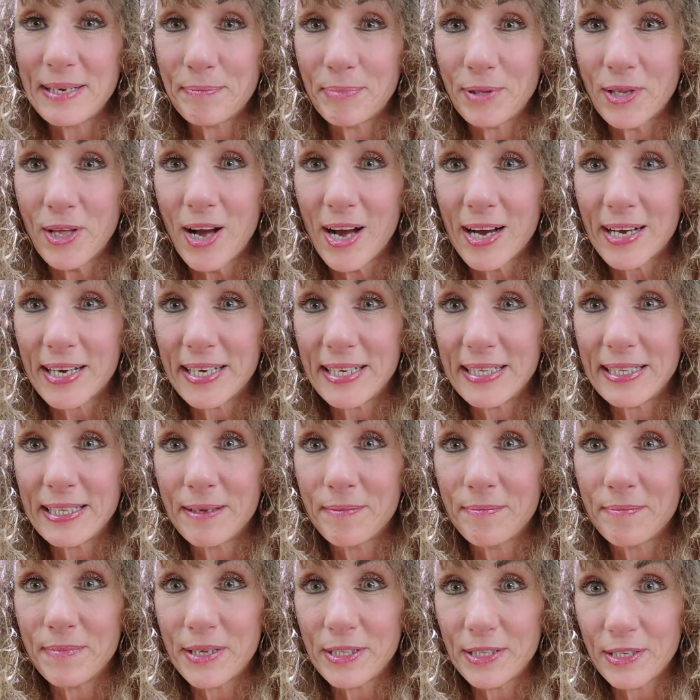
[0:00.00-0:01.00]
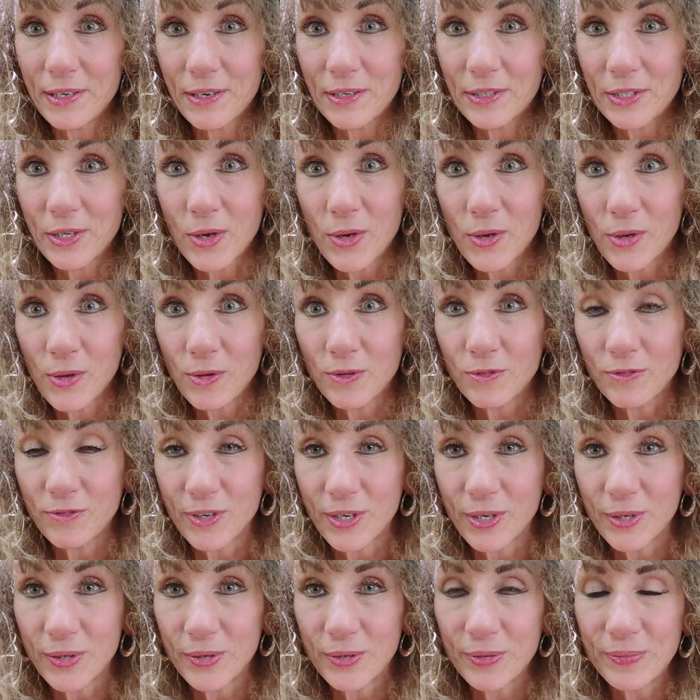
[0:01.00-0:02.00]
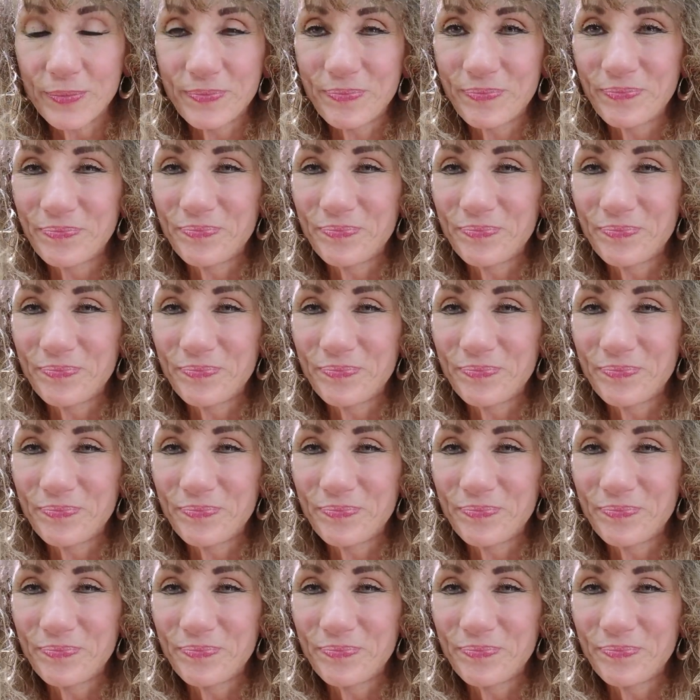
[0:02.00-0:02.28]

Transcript: blocking the whole road.